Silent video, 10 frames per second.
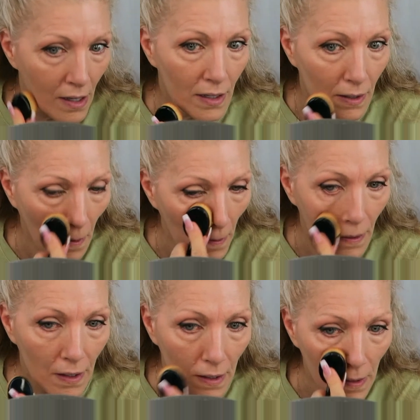
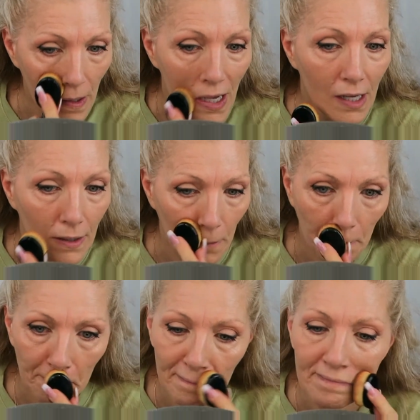
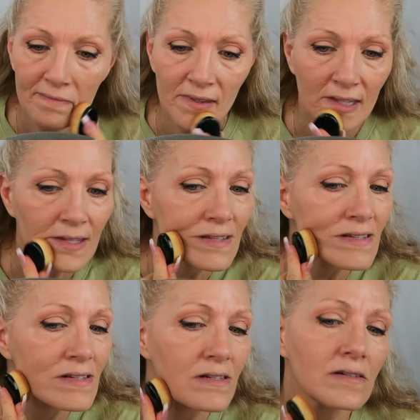
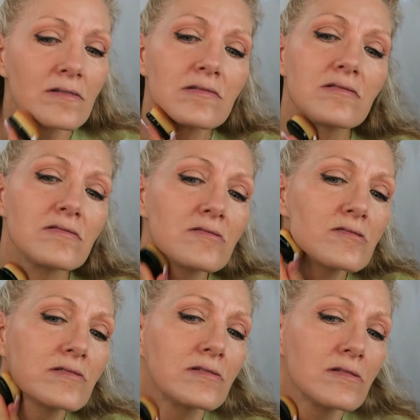
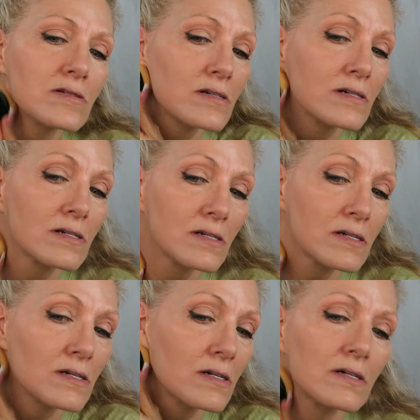
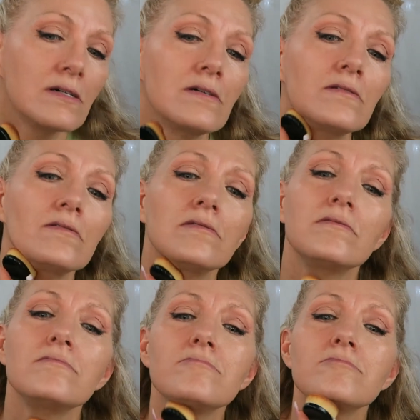
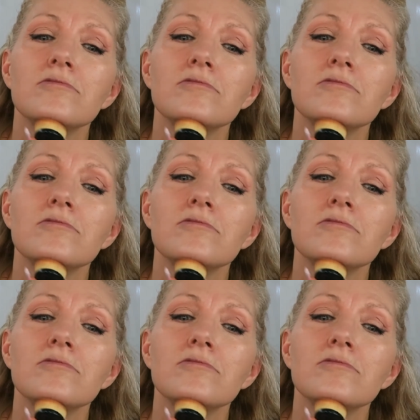No one is speaking in this clip.